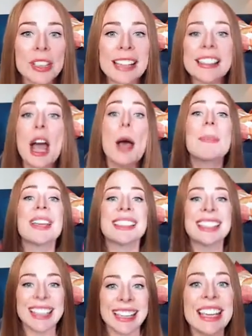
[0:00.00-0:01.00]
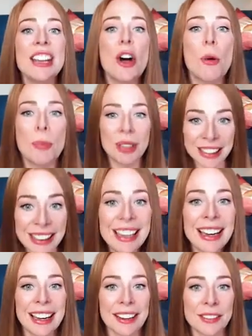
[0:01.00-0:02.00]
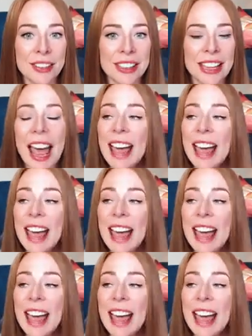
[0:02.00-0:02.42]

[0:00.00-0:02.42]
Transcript: Yes, because the ego believes